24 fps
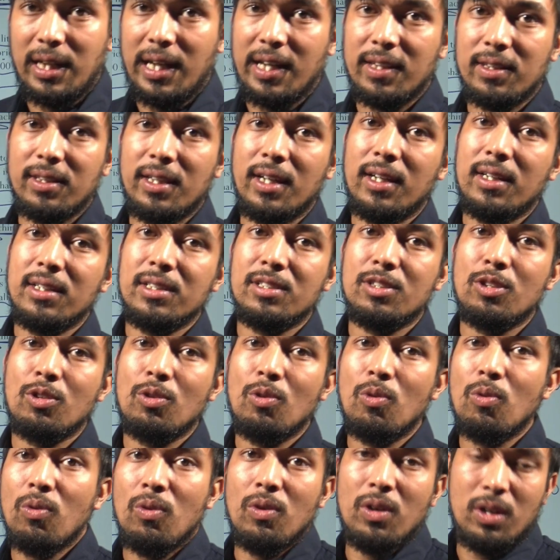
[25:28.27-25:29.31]
and there is
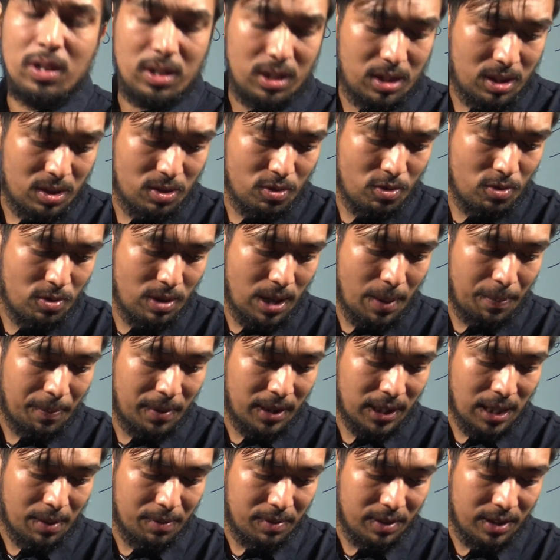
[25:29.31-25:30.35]
no
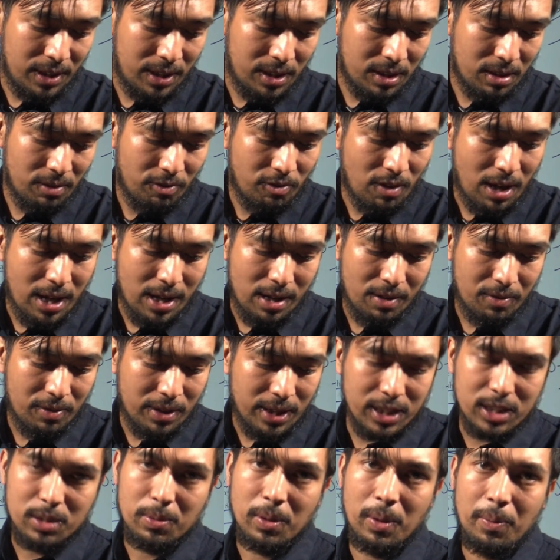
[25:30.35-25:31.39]
applicability of
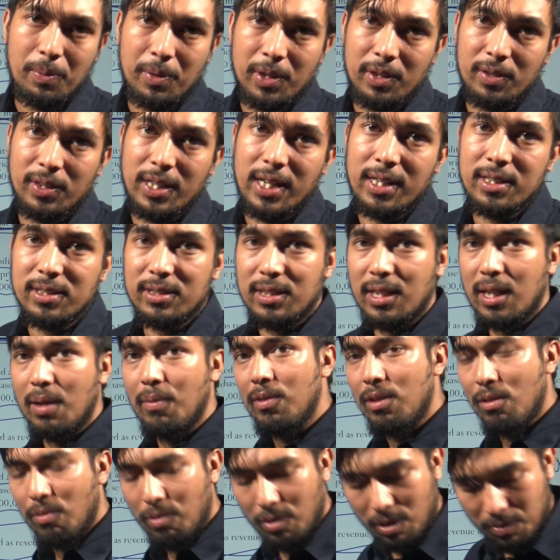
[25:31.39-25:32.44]
IFRS 15, that is
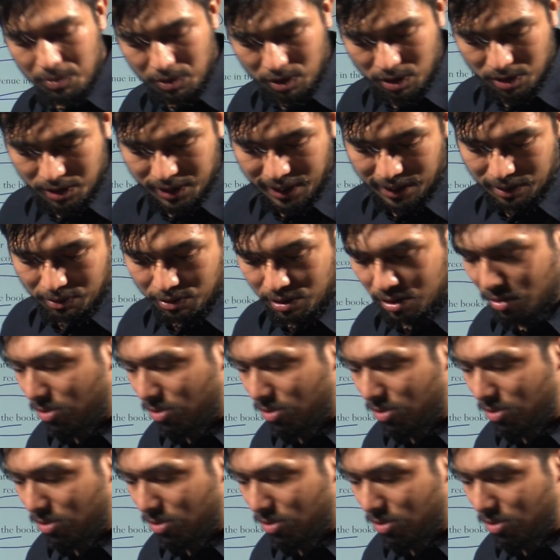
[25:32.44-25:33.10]
revenue from contract with